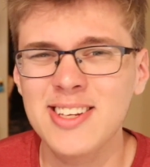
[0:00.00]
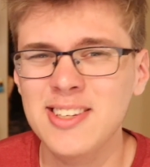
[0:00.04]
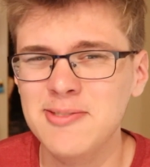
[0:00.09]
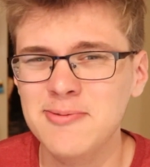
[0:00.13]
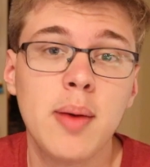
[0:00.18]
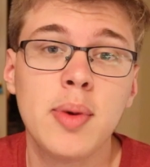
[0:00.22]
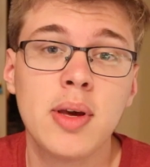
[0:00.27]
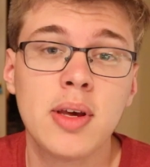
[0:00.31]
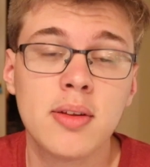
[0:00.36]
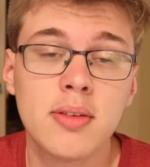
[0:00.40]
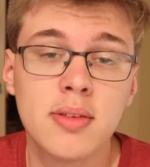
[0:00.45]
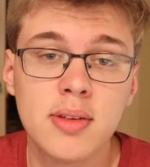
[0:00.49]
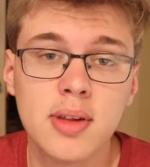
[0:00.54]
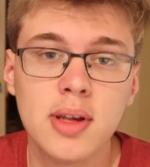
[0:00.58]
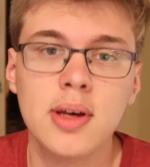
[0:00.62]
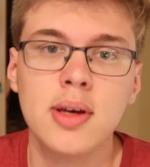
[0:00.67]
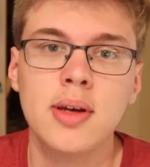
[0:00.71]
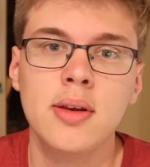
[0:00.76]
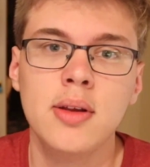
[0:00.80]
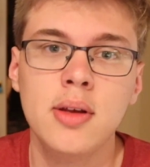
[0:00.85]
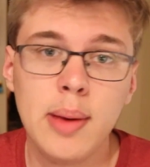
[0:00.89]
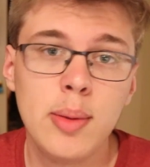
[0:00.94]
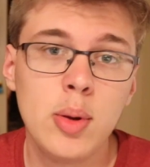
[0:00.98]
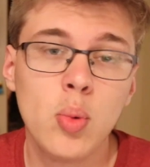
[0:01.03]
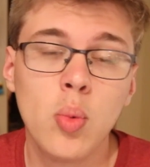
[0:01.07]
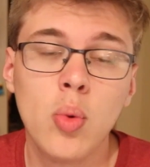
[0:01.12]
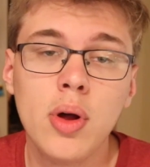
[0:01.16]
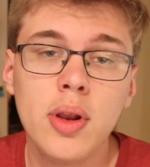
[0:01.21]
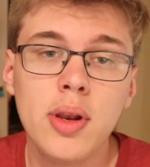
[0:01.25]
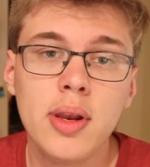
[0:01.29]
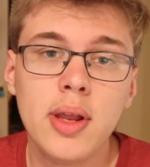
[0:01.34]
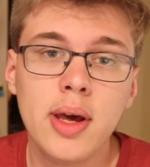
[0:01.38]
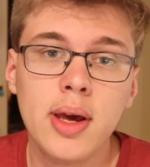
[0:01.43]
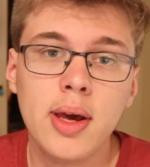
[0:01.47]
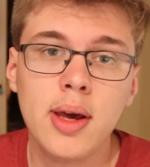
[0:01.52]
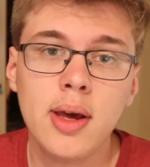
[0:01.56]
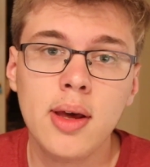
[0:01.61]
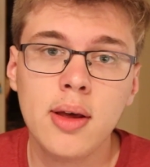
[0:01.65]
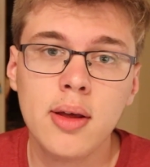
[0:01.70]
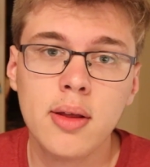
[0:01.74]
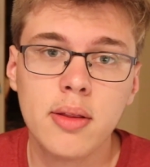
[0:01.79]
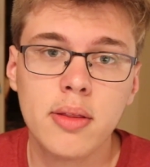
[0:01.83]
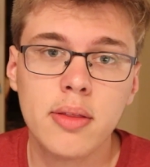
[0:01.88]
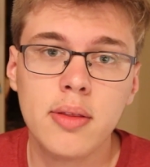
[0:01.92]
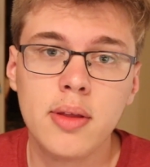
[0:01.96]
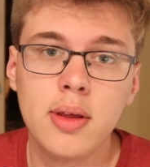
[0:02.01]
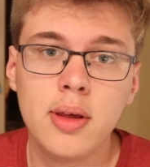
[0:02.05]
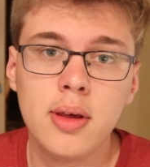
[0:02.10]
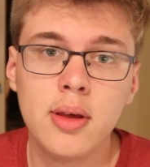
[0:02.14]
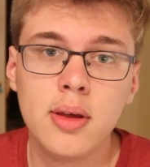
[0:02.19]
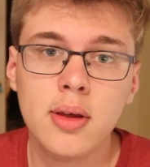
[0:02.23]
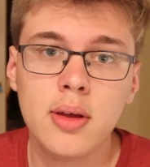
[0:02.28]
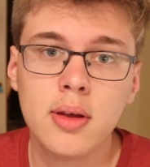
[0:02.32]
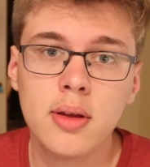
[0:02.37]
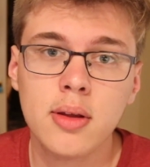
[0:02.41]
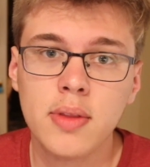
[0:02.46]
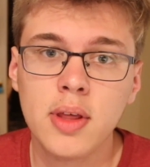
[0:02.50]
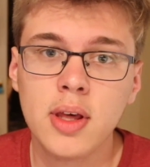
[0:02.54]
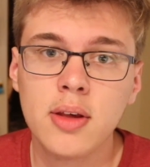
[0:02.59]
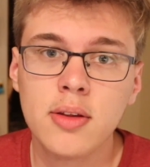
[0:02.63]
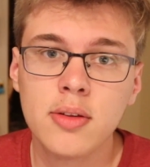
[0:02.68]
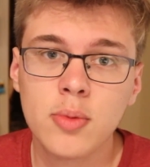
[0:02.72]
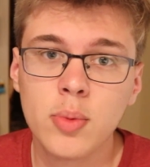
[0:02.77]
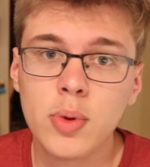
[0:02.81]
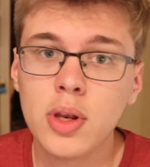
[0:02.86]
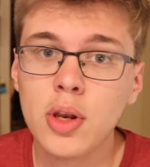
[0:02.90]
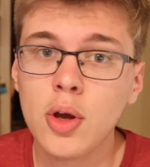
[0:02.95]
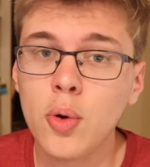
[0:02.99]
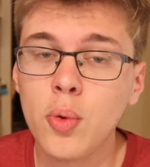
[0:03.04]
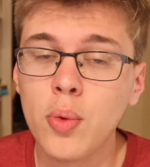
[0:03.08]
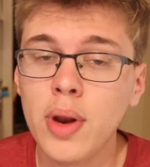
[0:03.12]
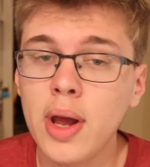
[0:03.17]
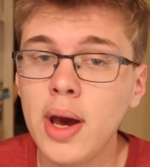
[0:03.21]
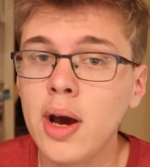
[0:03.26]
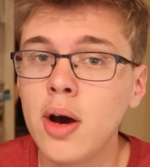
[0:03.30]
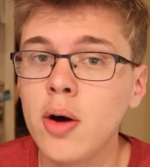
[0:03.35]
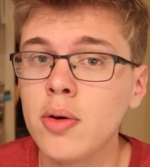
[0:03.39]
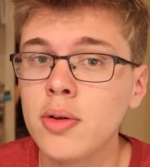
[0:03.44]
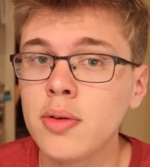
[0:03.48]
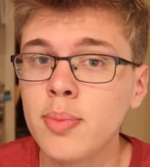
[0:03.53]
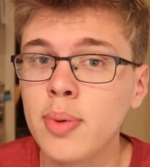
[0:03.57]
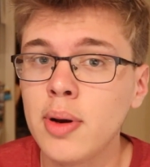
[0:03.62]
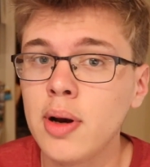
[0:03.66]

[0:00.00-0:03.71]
That being said, maybe one day the things we know now as